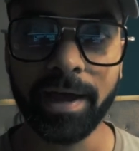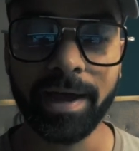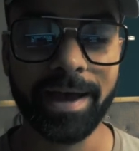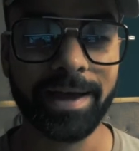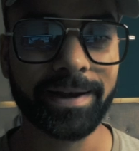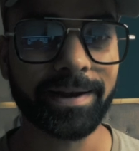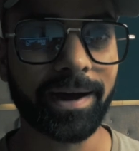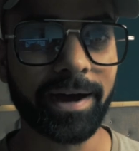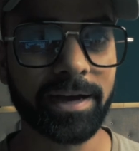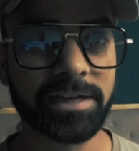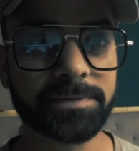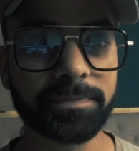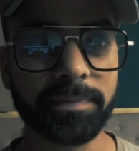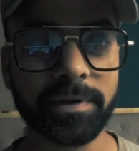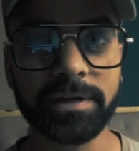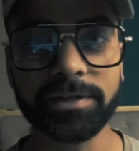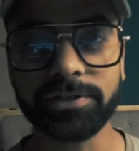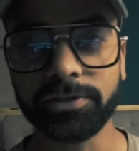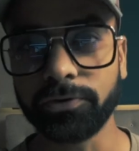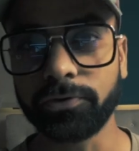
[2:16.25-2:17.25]
At high
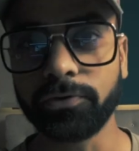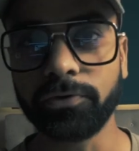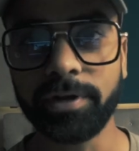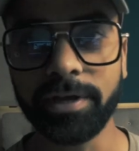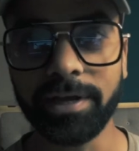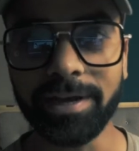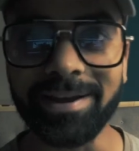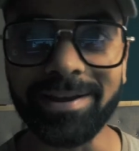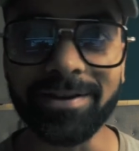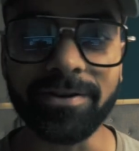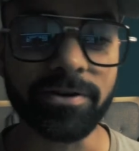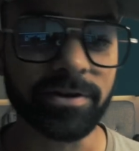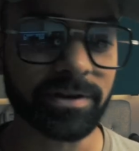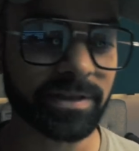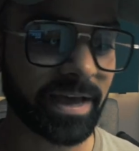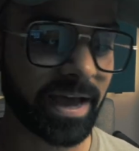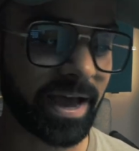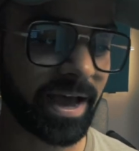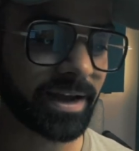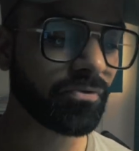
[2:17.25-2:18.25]
speeds, you could hear
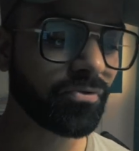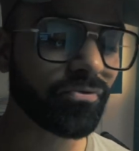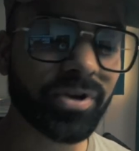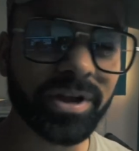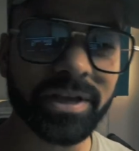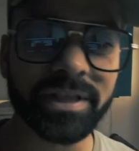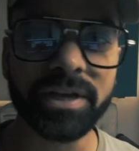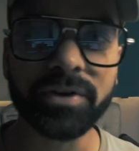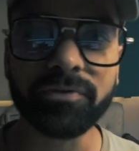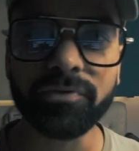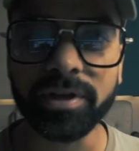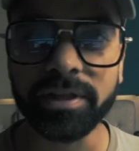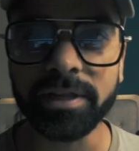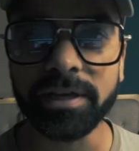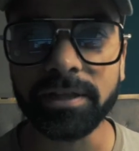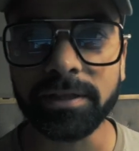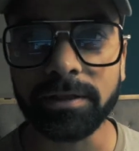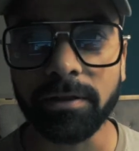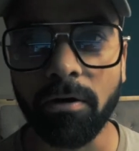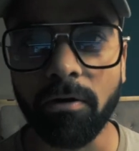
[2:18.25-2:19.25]
that
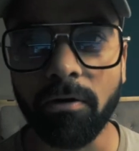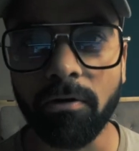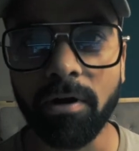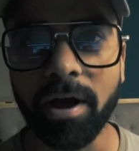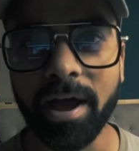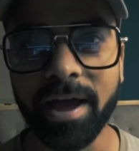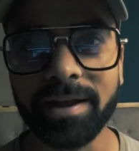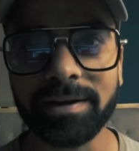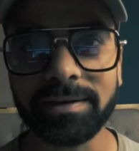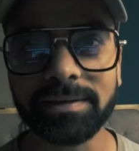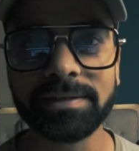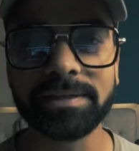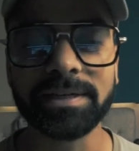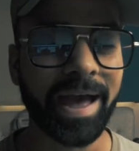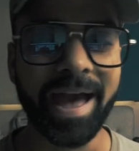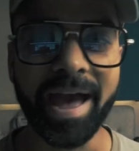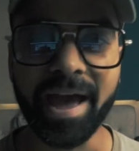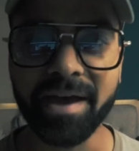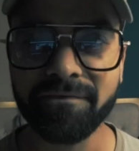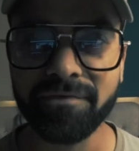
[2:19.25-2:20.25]
really low and
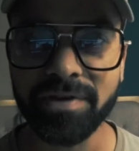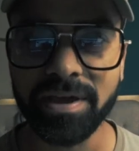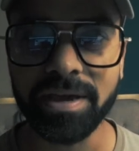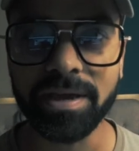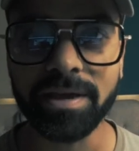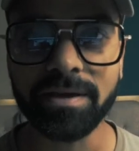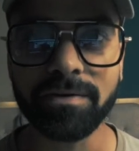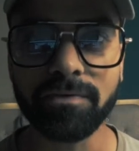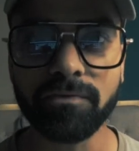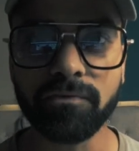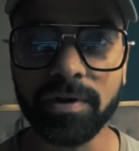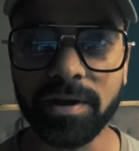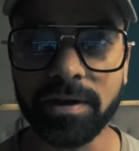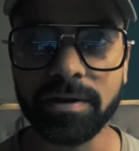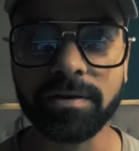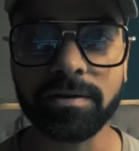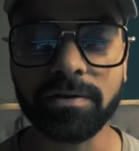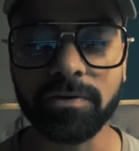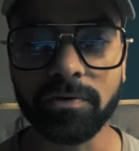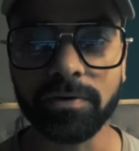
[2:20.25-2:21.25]
heavy
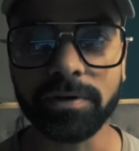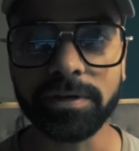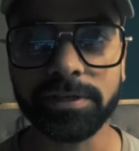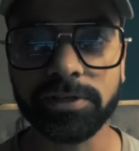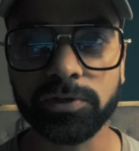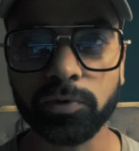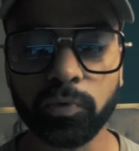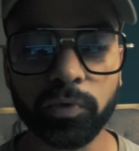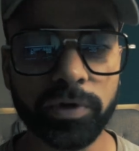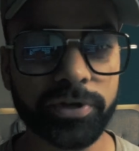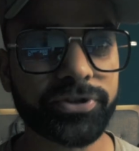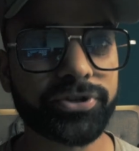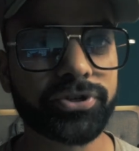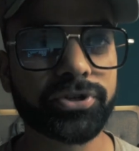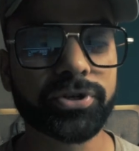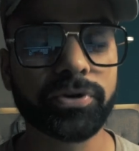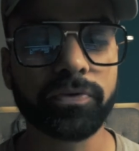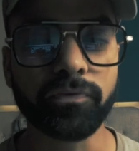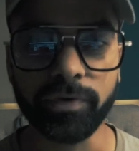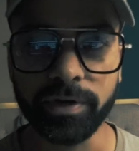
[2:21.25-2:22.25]
wind noise,
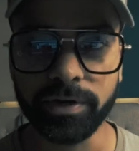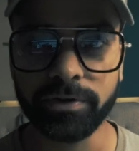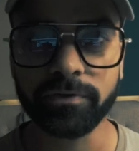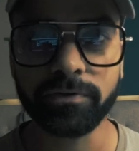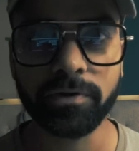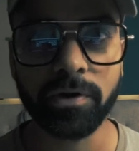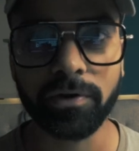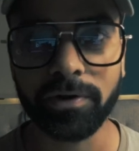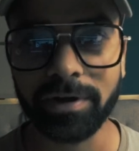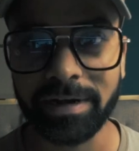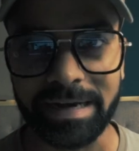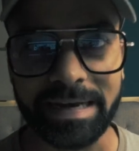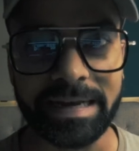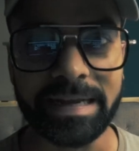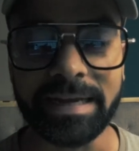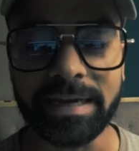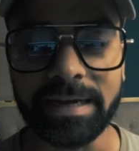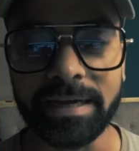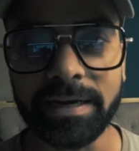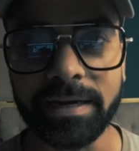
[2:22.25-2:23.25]
which we do not
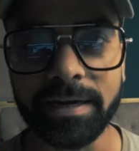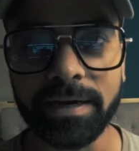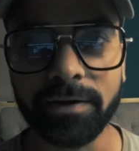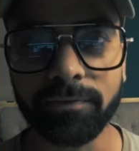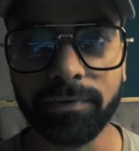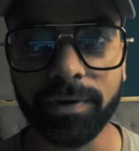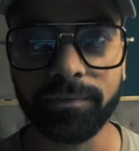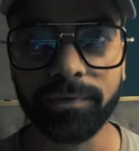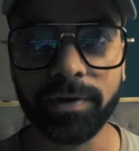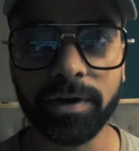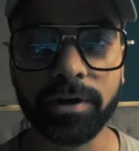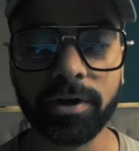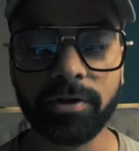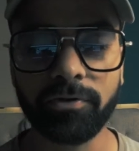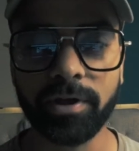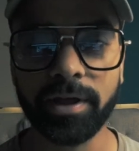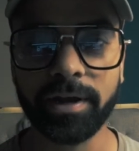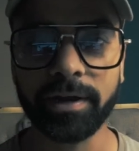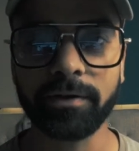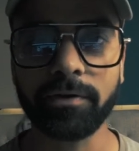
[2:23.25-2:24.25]
need when we are
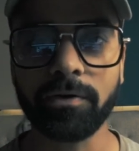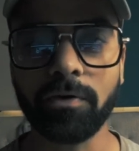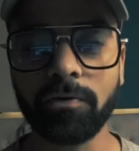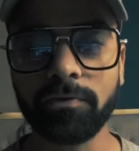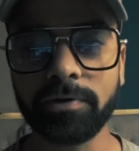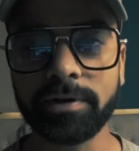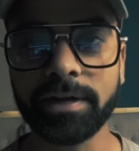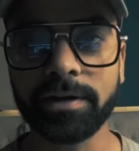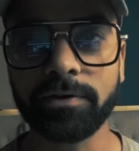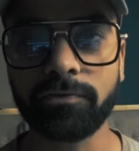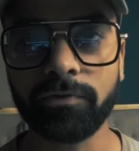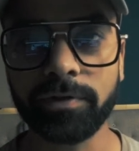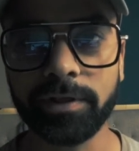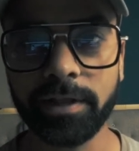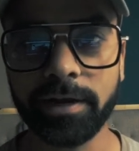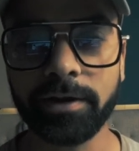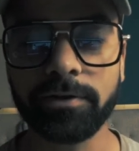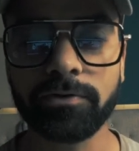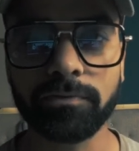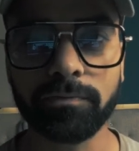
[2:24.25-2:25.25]
creating content
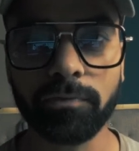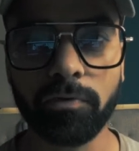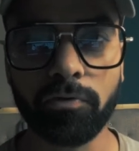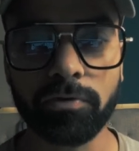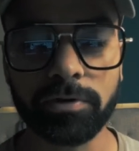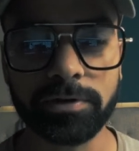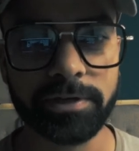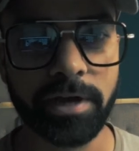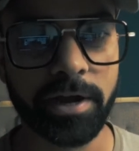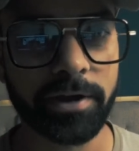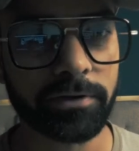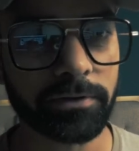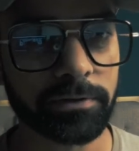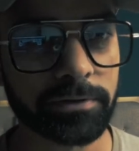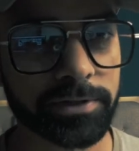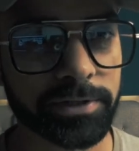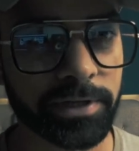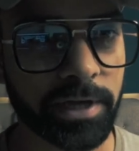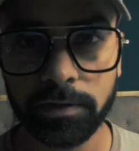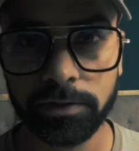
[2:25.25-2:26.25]
related to
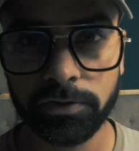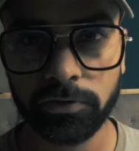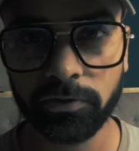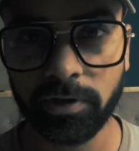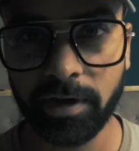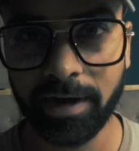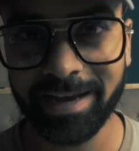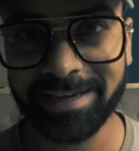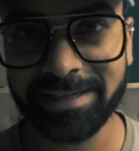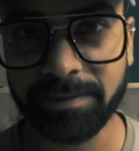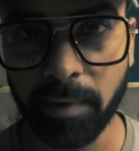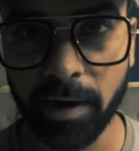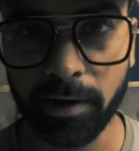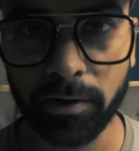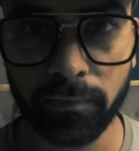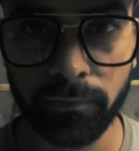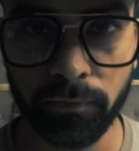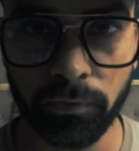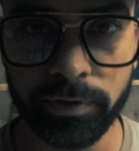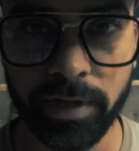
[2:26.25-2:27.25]
motorcycles. So the next
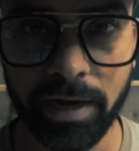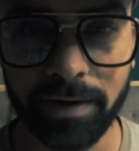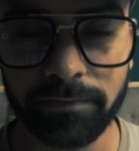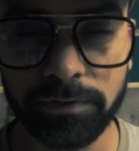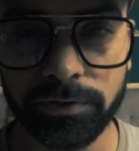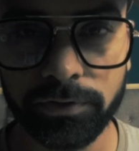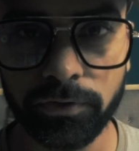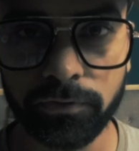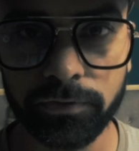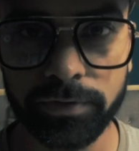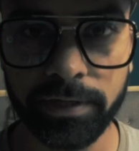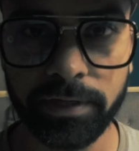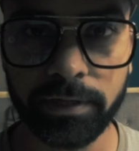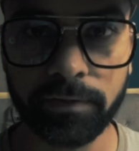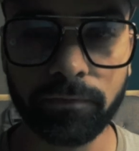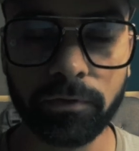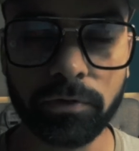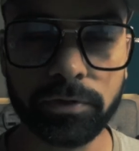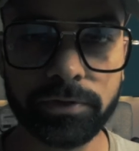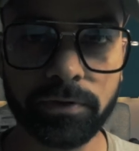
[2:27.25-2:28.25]
microphone that I was
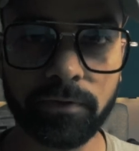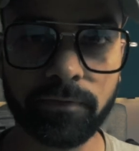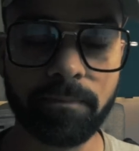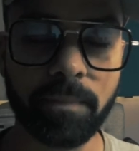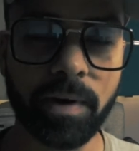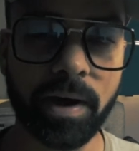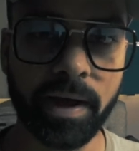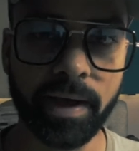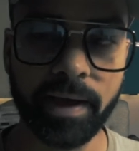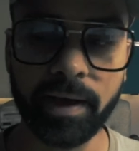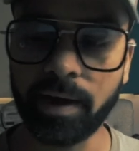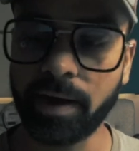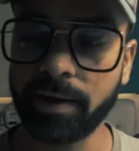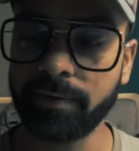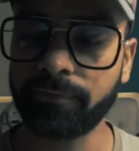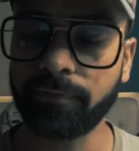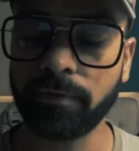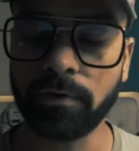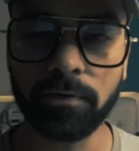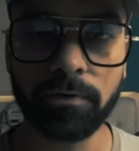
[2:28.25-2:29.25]
using was of my
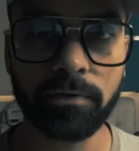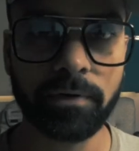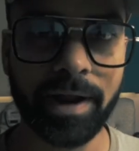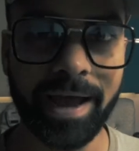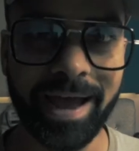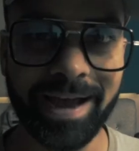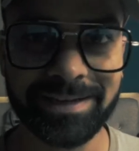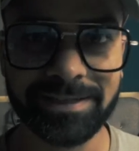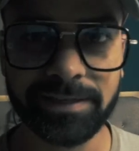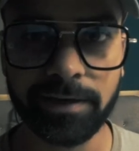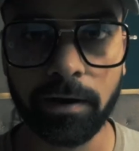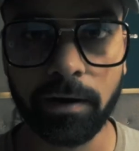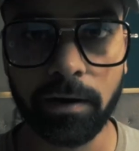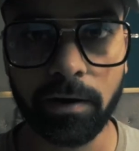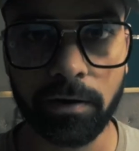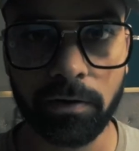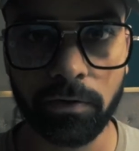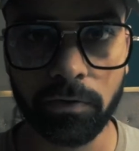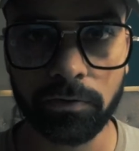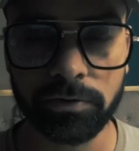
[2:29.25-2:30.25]
iPhone
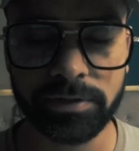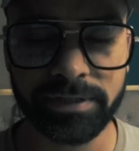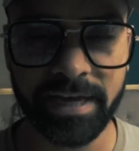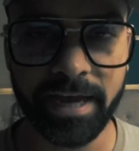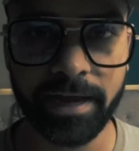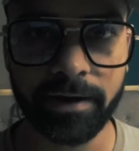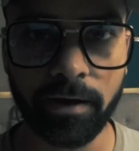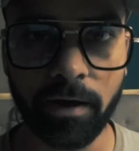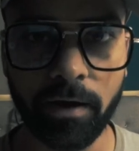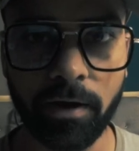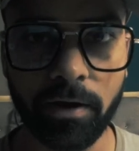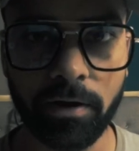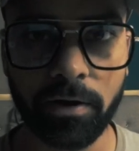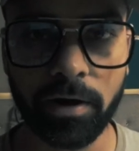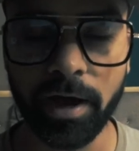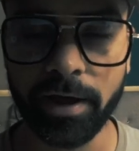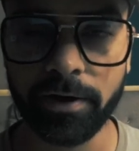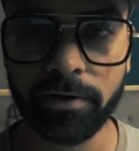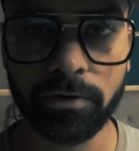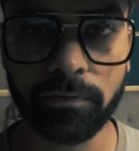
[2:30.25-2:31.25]
XR or 10R.
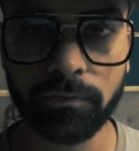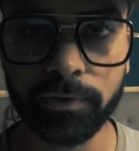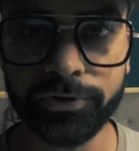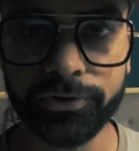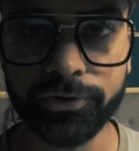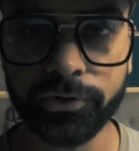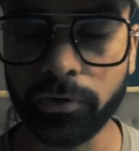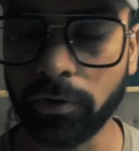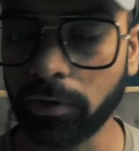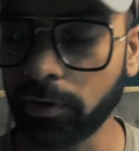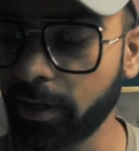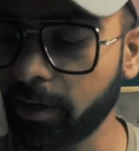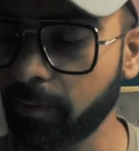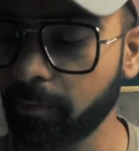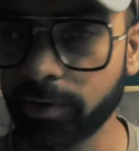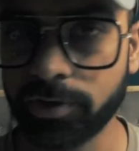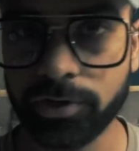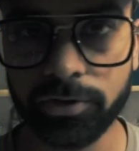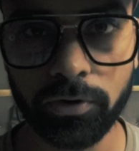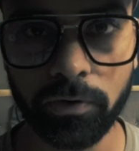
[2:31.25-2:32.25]
I don't know what you call it,
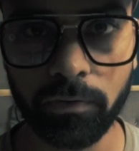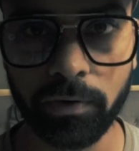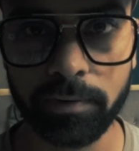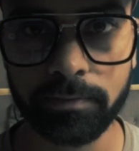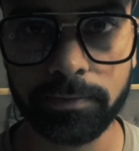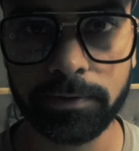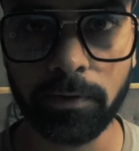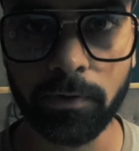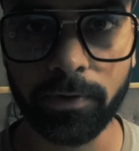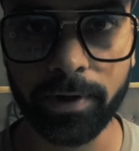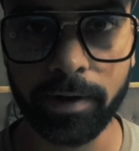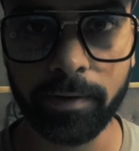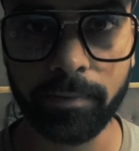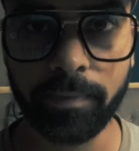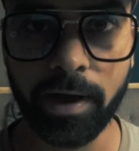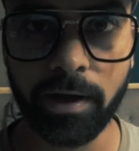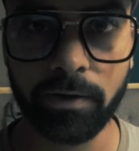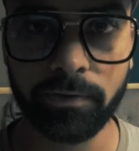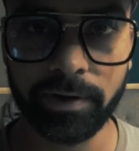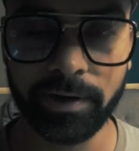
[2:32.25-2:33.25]
but you know what I'm talking
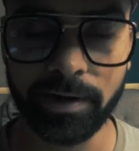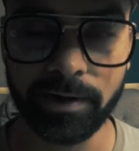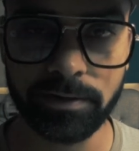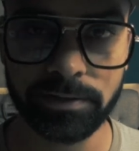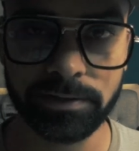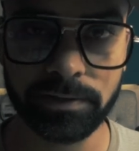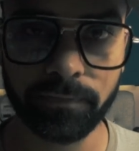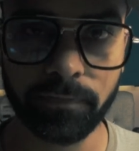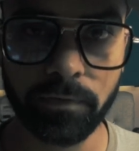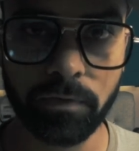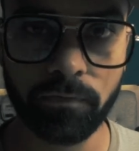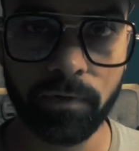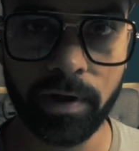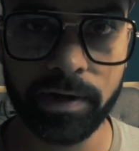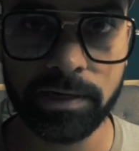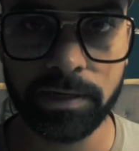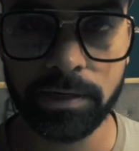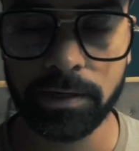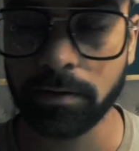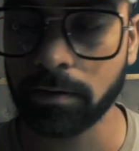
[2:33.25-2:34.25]
about. Here's the phone
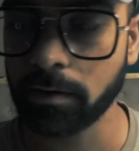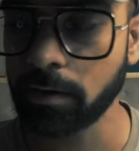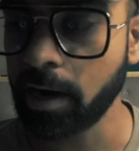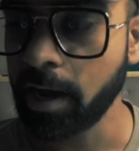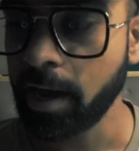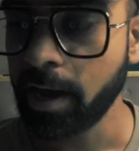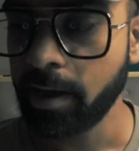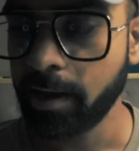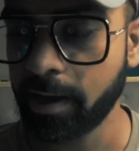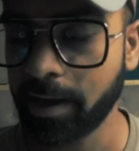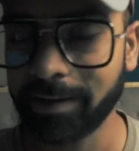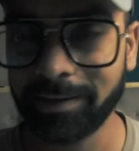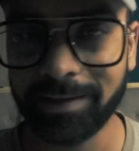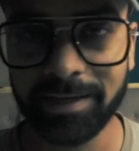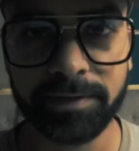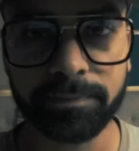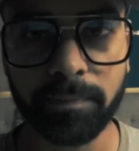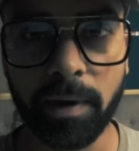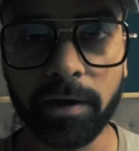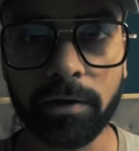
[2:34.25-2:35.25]
right here. And
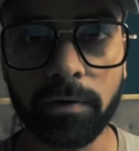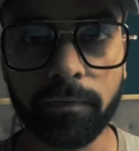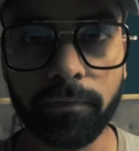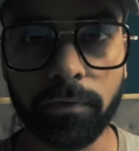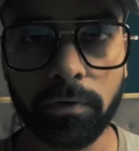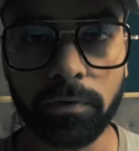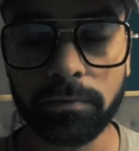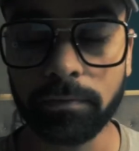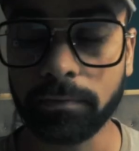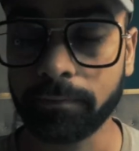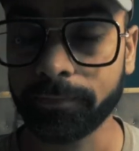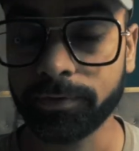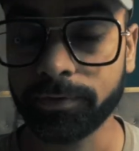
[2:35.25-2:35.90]
this phone